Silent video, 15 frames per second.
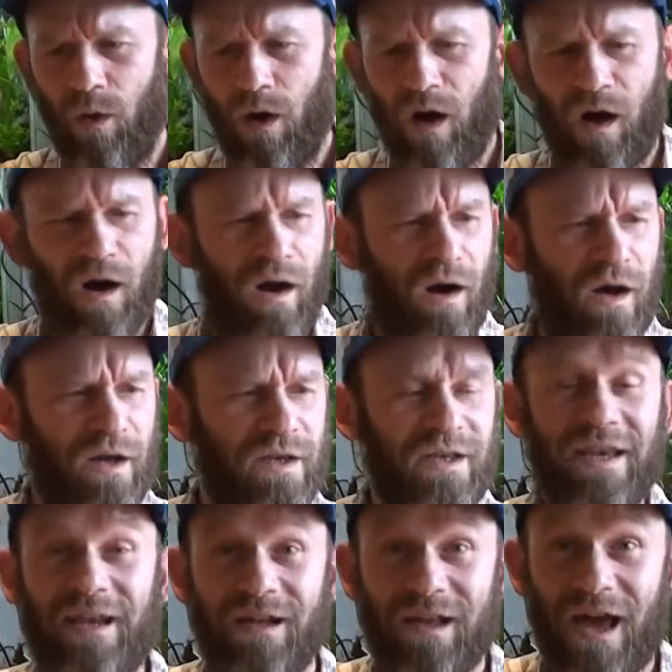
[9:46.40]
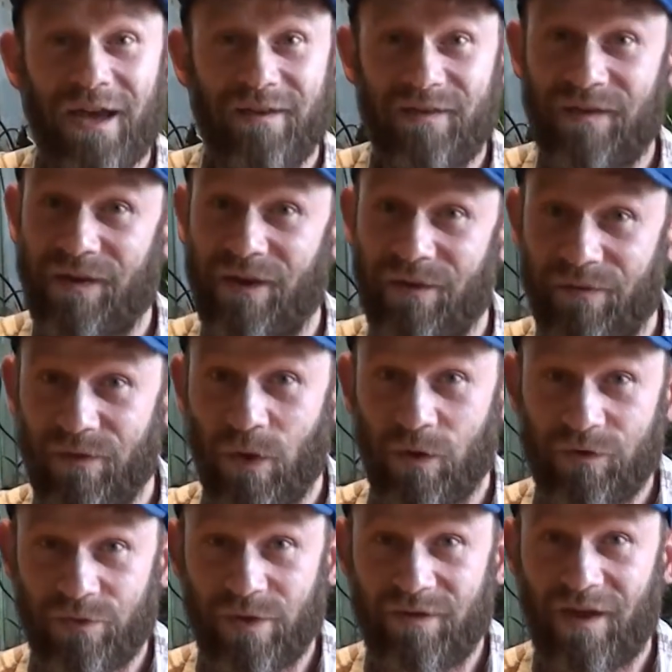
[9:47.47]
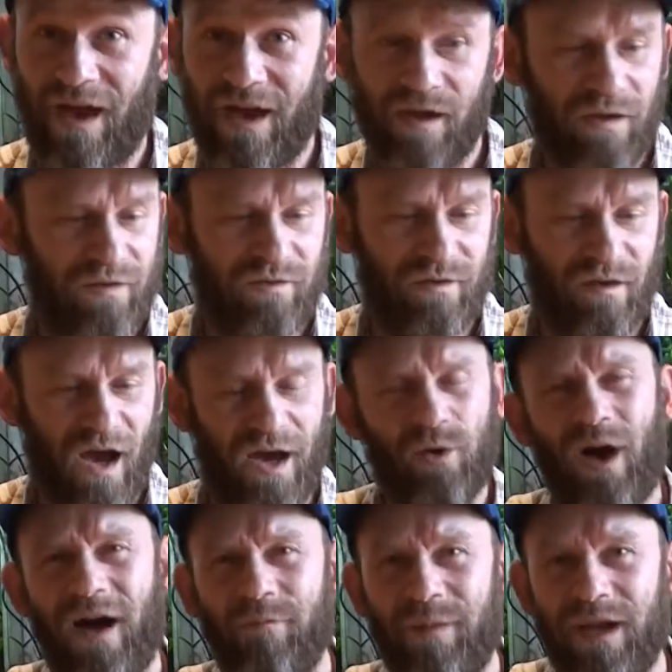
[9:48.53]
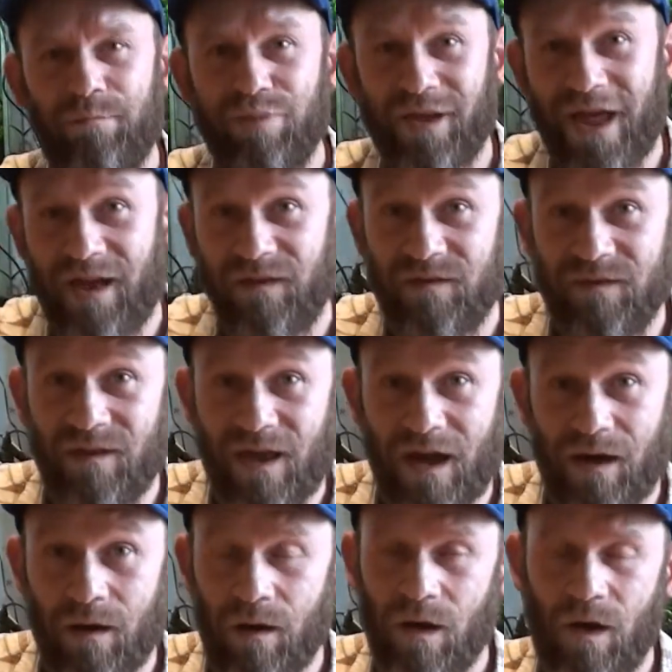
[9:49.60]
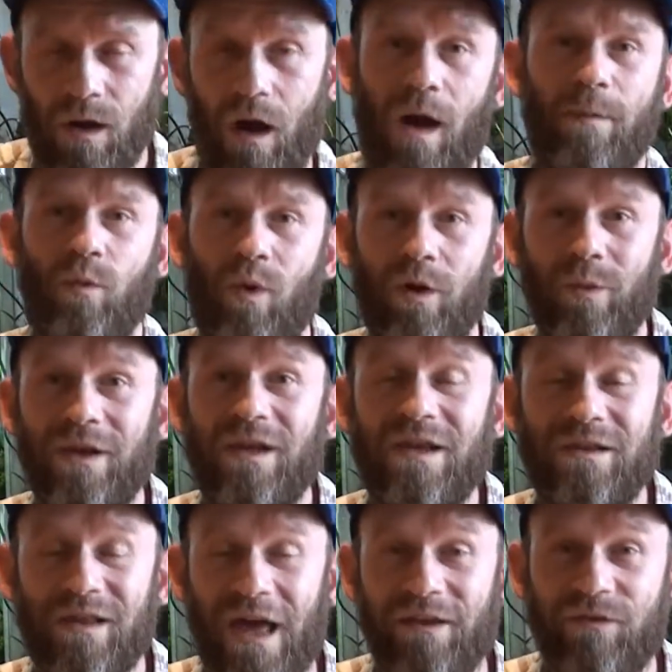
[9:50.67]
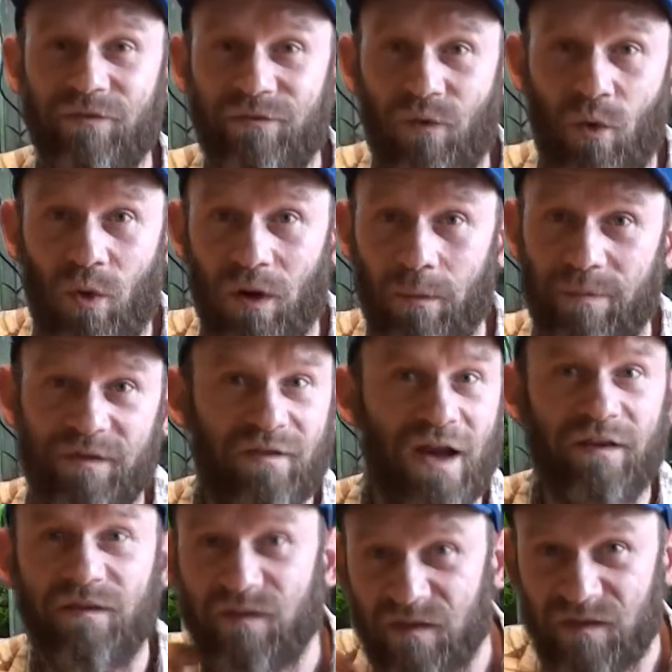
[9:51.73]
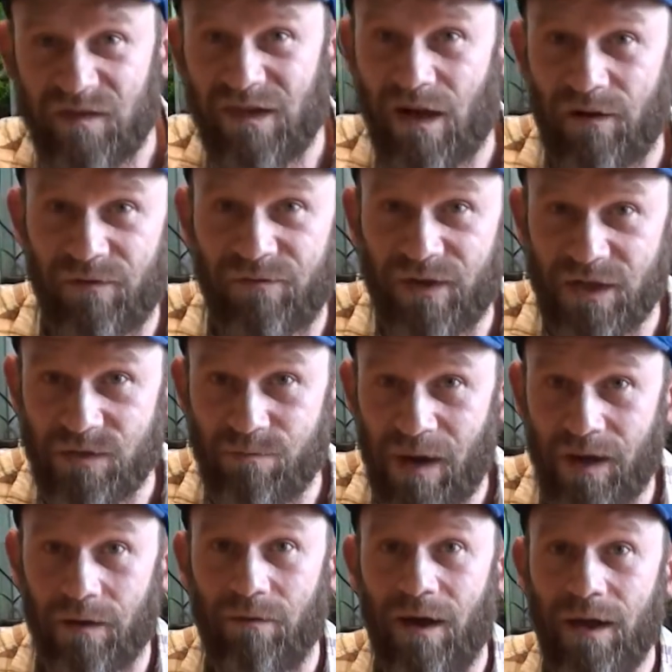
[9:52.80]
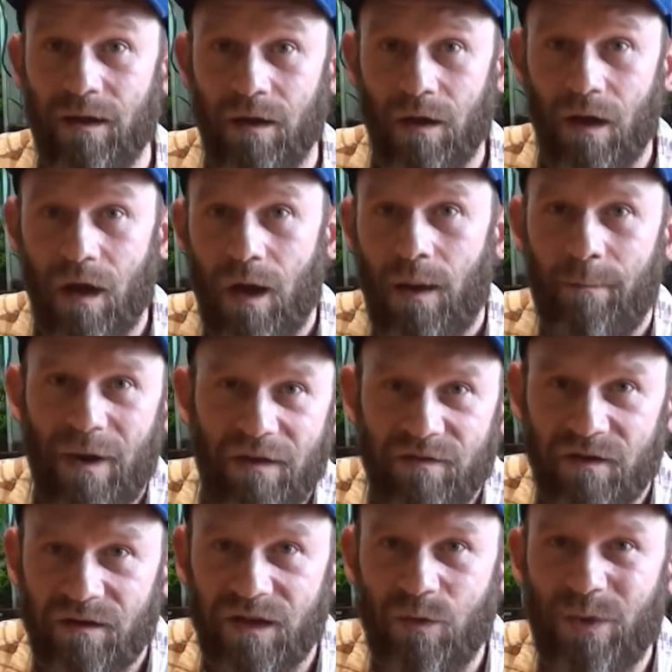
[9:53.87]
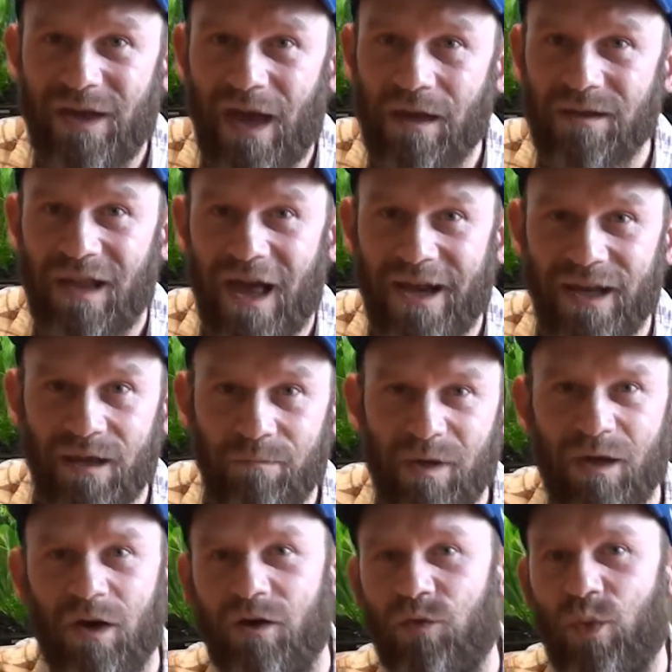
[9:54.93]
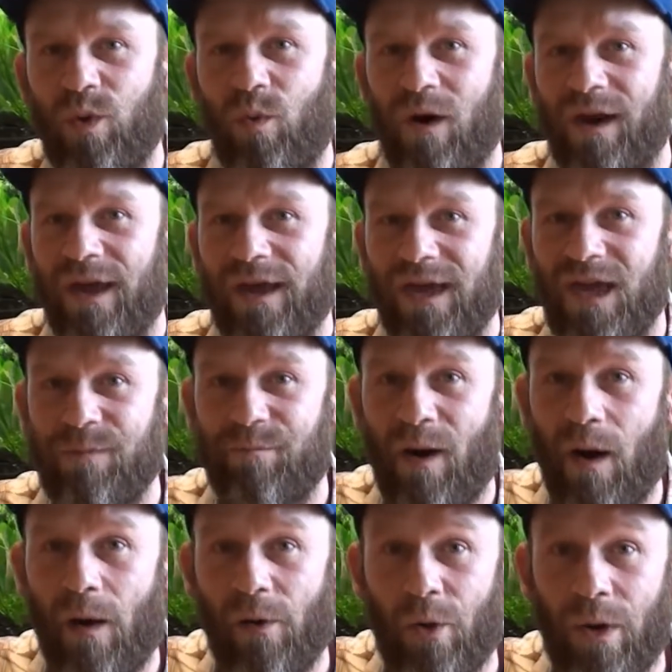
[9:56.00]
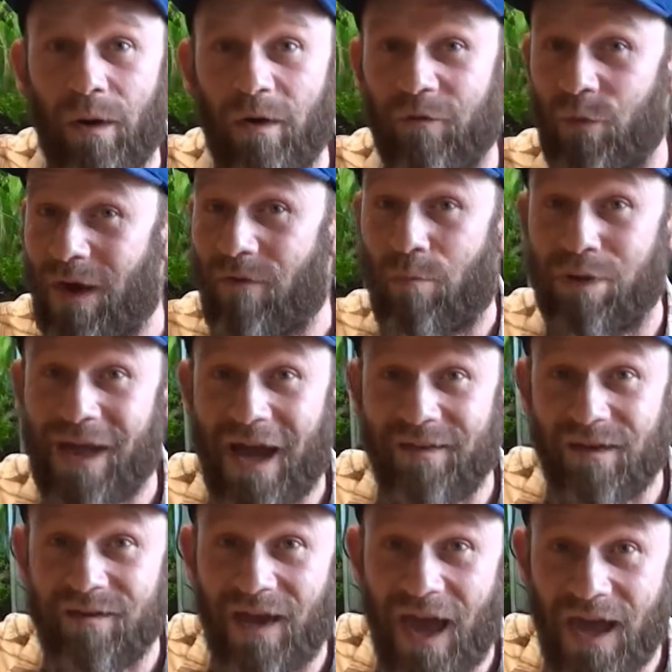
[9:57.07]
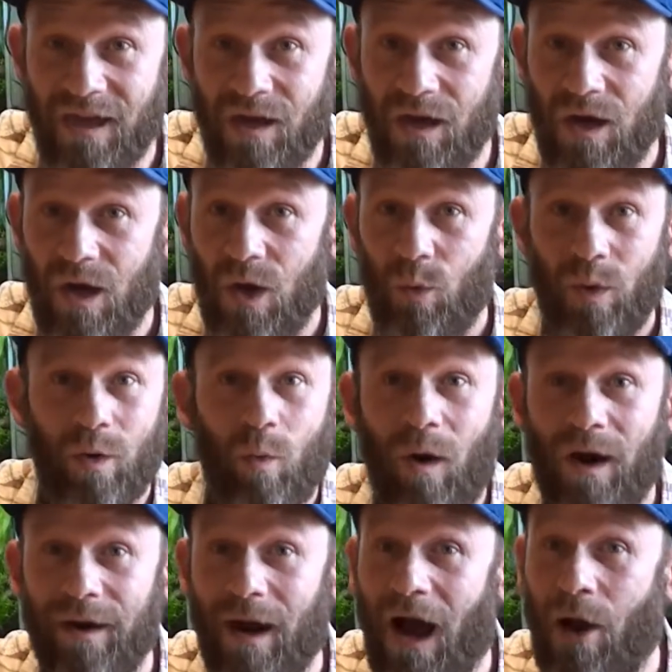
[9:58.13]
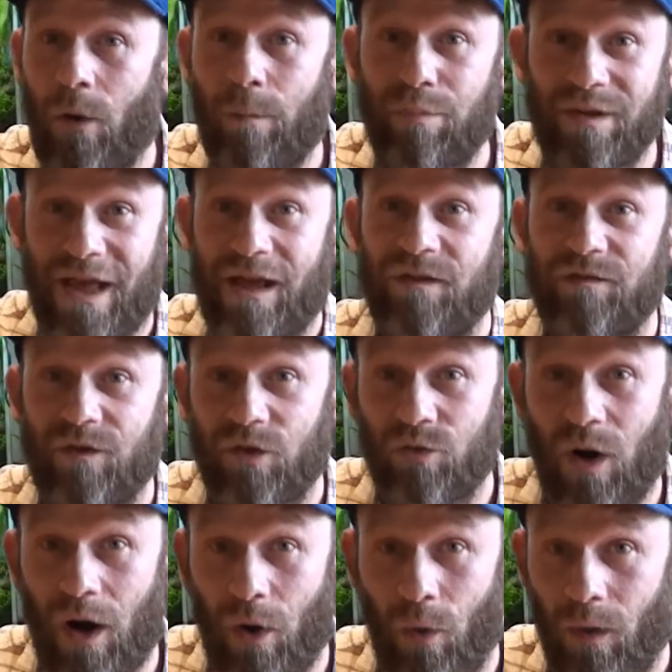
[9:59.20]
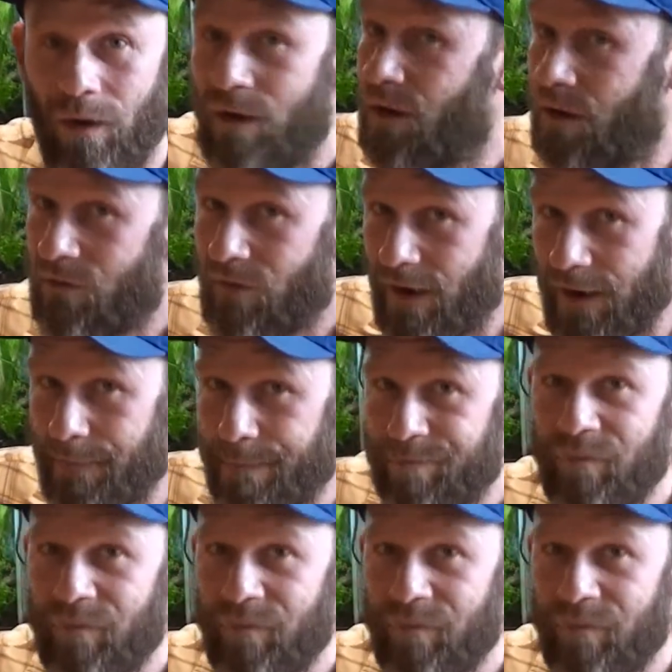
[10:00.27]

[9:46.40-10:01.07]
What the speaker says: I need a light for those 3 tanks. I don't have many plants in there. I mean, what do we need lights for besides to see our fish better, right? Basically, we get lighting because we want to keep our, if we have a plant a tank, we want our plants to grow, right?